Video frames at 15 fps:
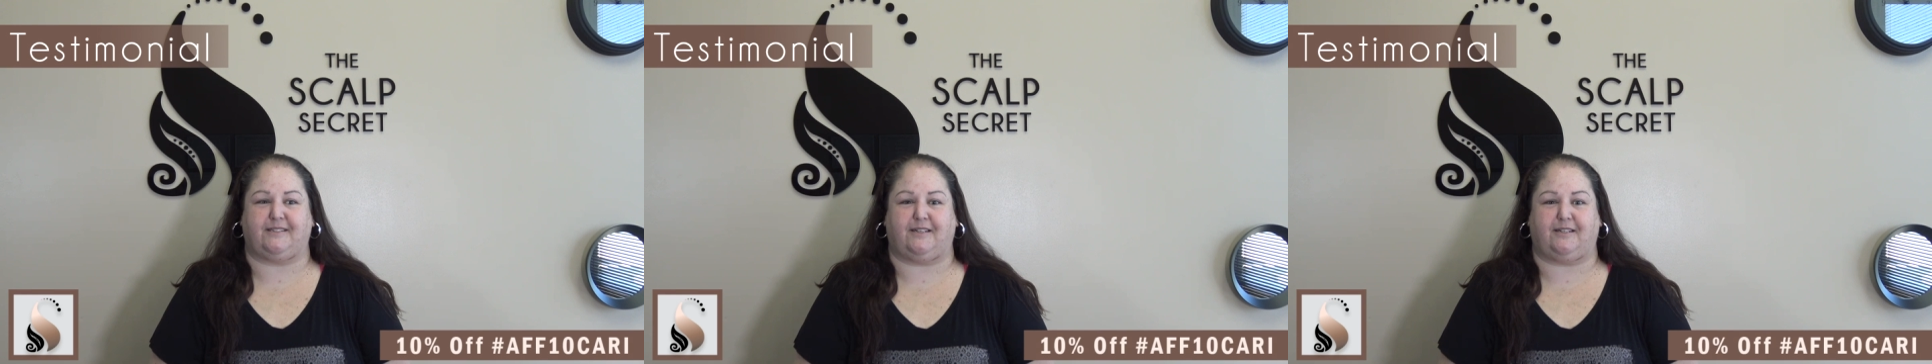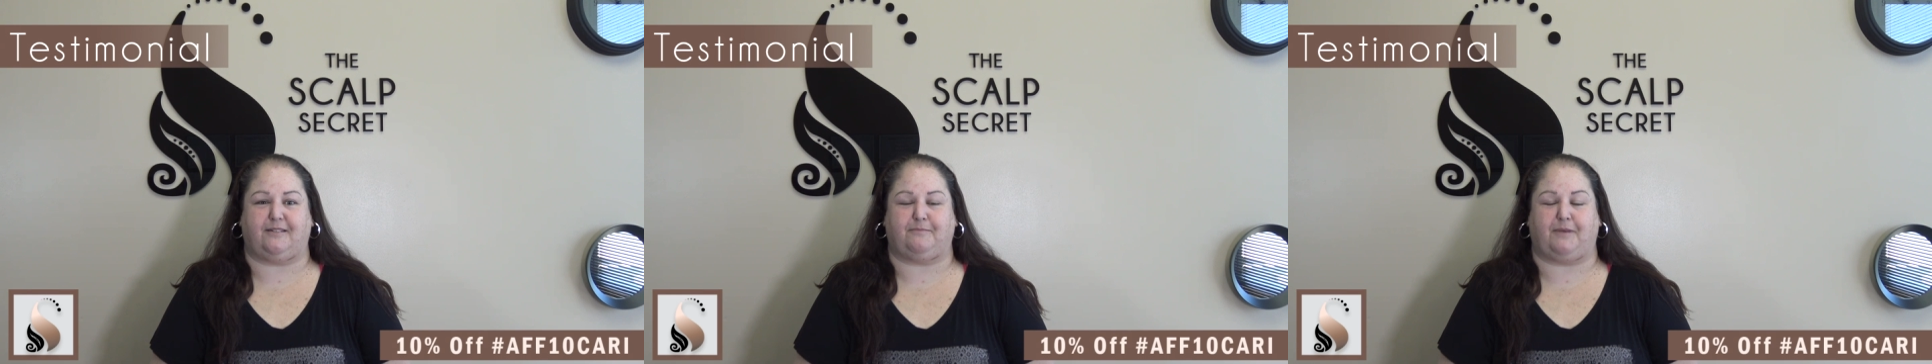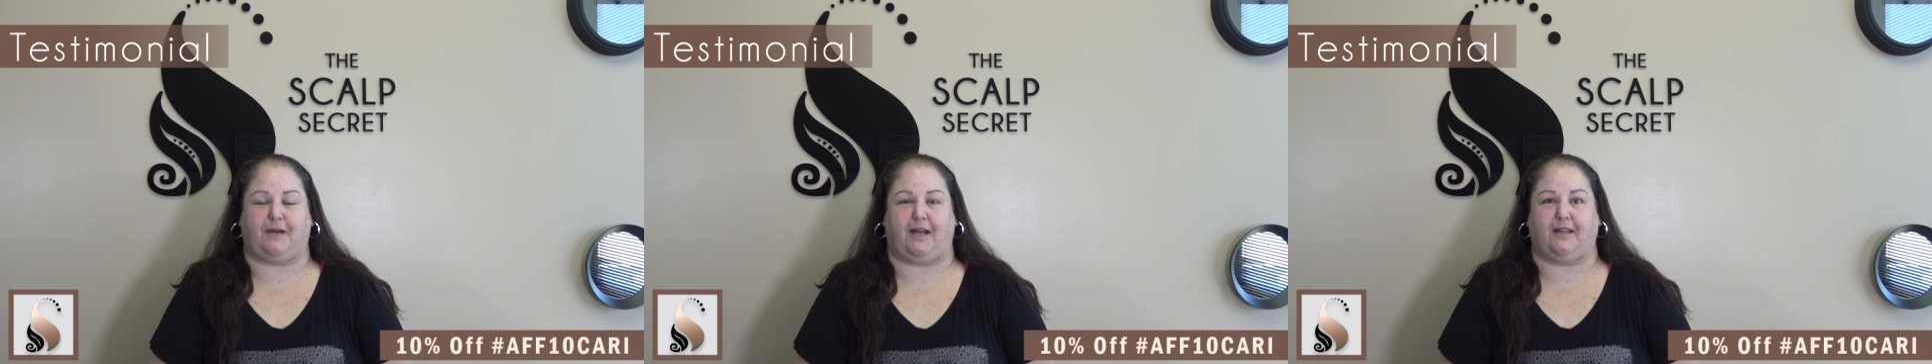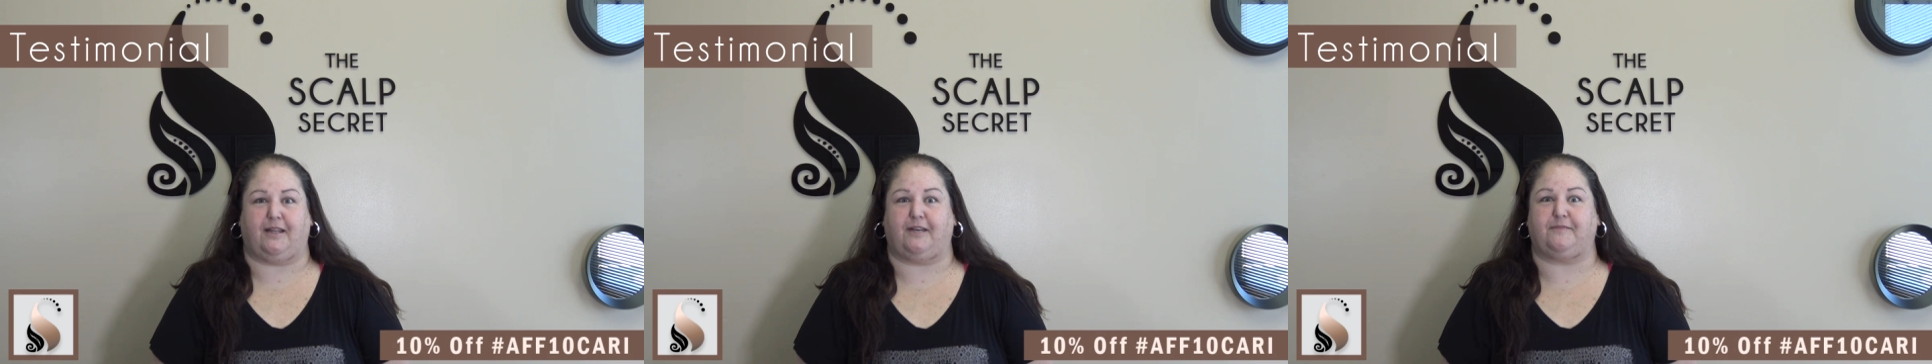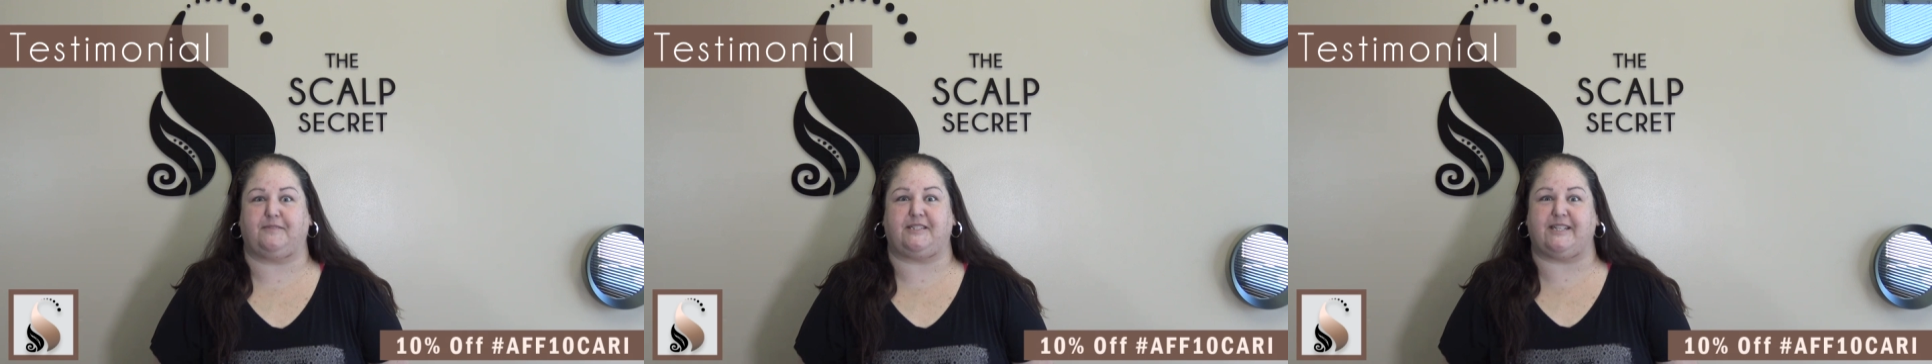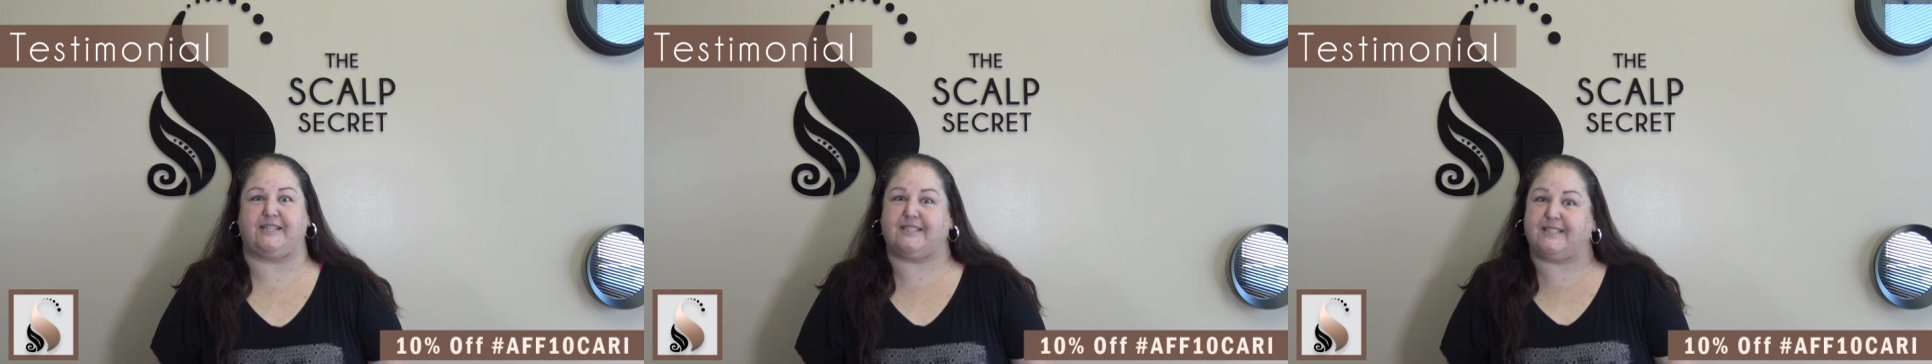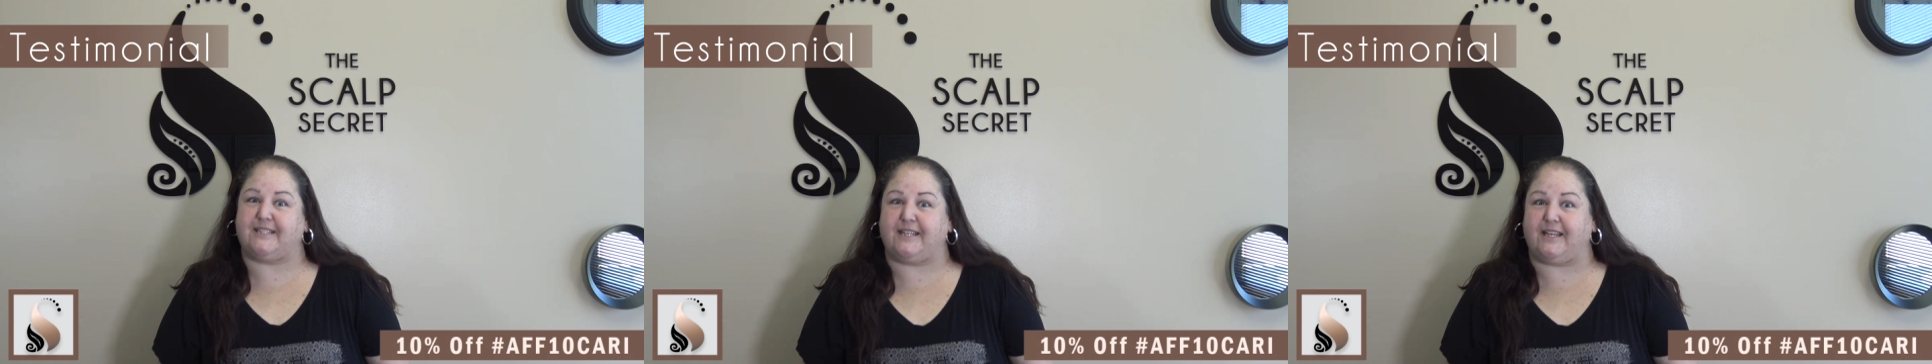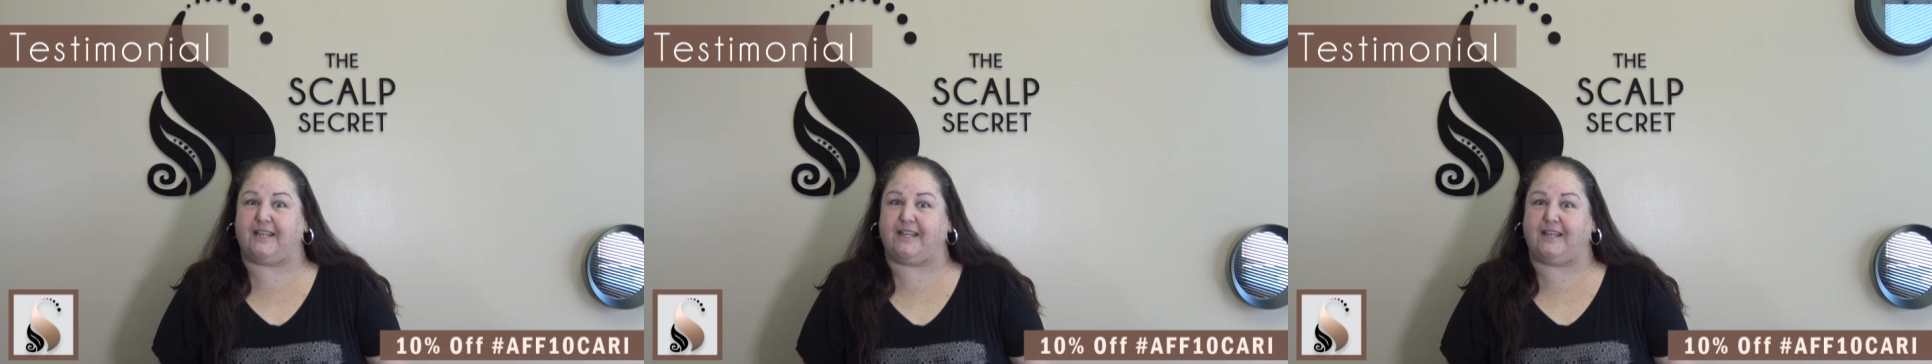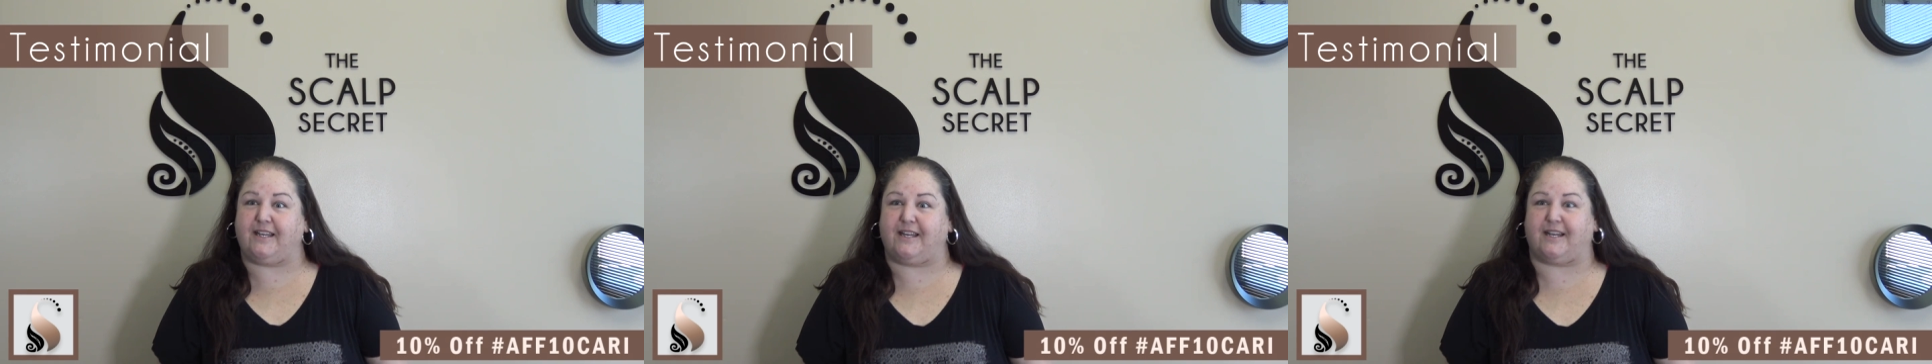I love Disney,